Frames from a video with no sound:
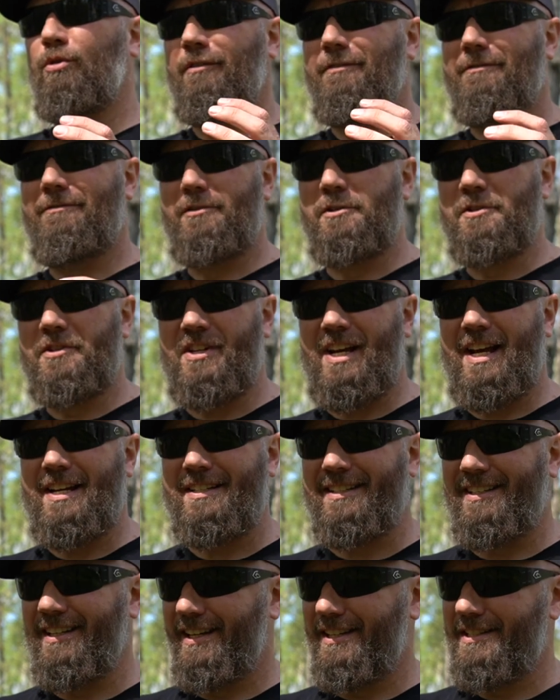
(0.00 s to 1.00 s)
or
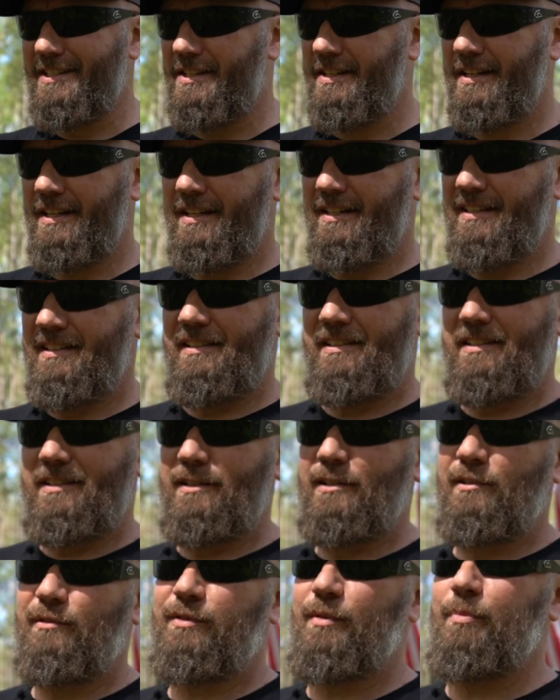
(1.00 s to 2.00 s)
full-size guns
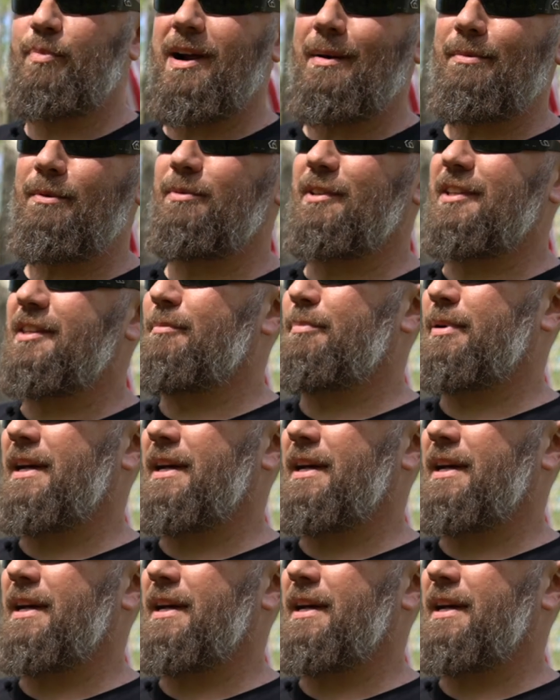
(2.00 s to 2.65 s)
for probably the